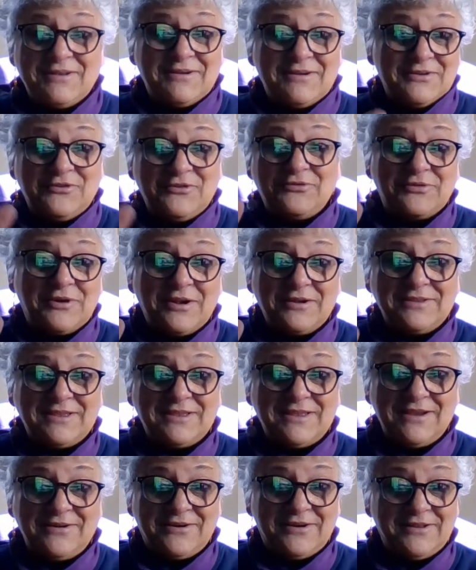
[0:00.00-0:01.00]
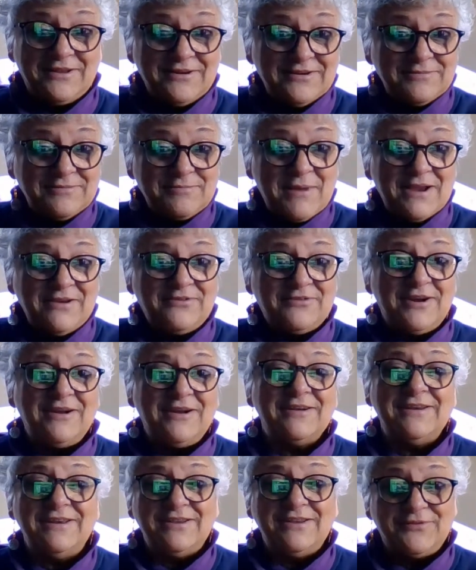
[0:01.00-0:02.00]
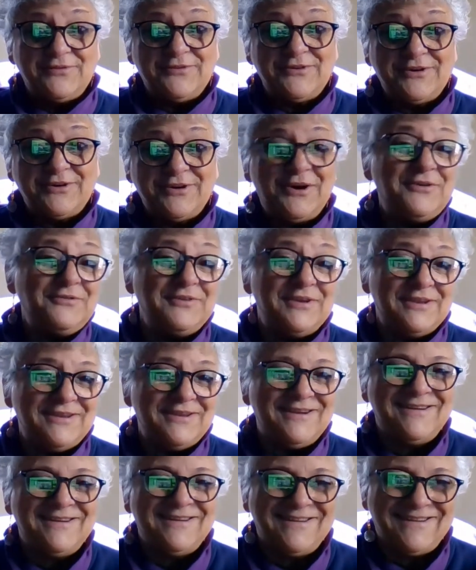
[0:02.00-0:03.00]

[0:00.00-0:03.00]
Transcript: a drug that they call, here's my drug and it's for COVID.